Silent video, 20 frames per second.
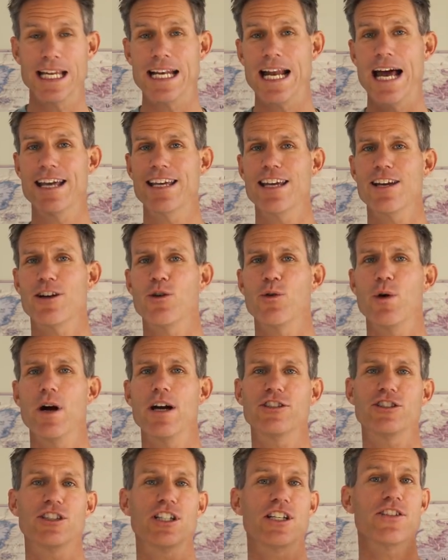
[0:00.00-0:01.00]
and I get
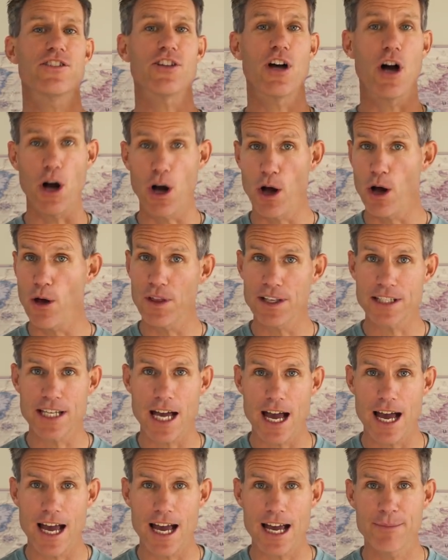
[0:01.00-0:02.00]
questions all the
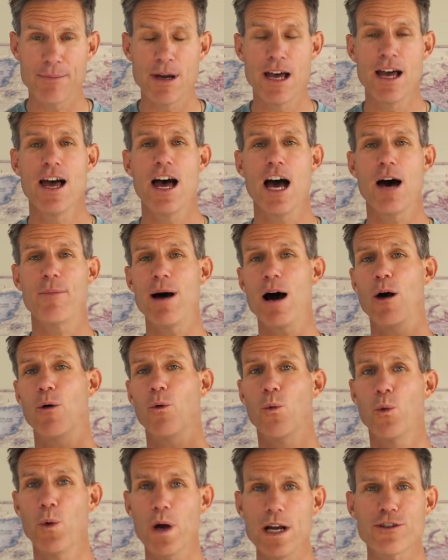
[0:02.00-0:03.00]
time
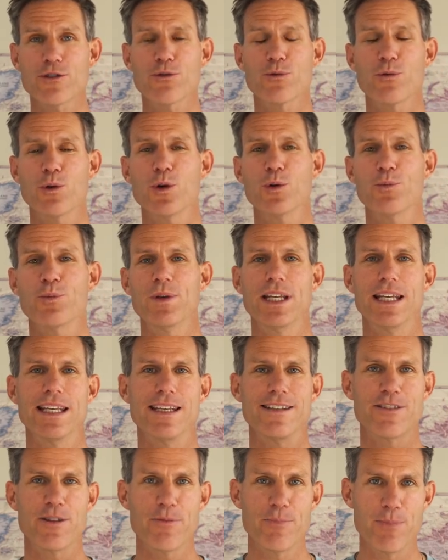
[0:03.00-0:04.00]
about which route
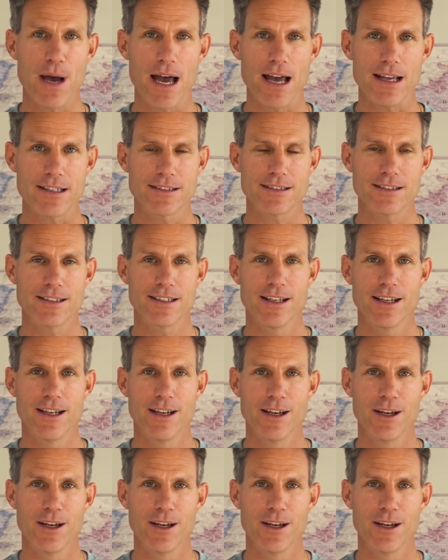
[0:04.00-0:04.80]
is the best.